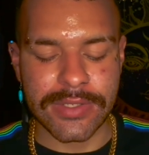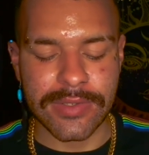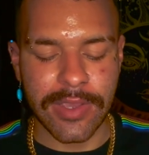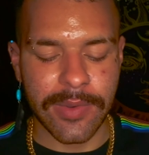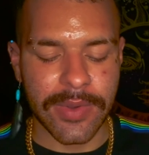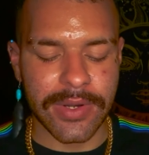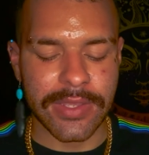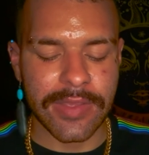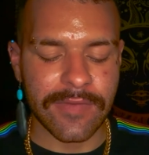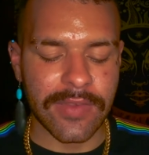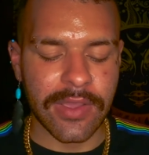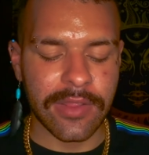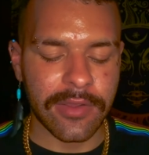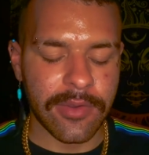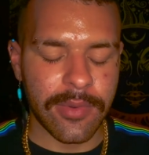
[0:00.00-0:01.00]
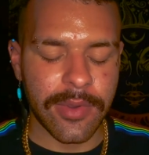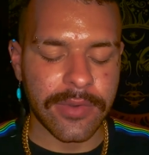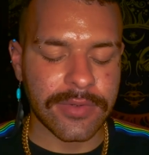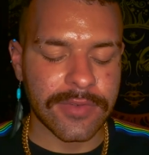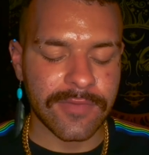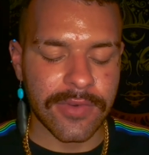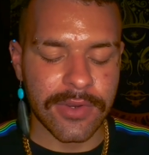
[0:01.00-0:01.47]
So I want to give y'all a
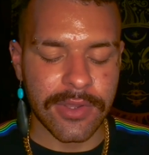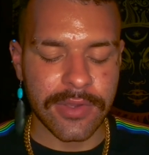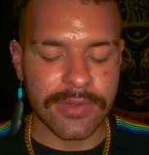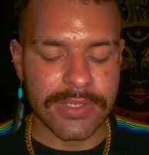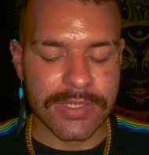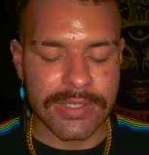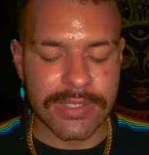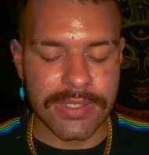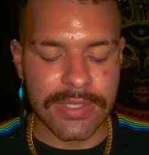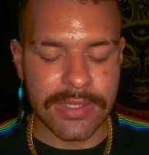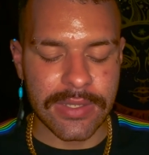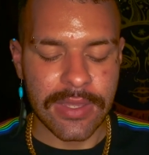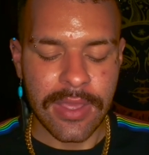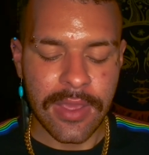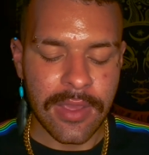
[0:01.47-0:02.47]
quote, Virgo, to see,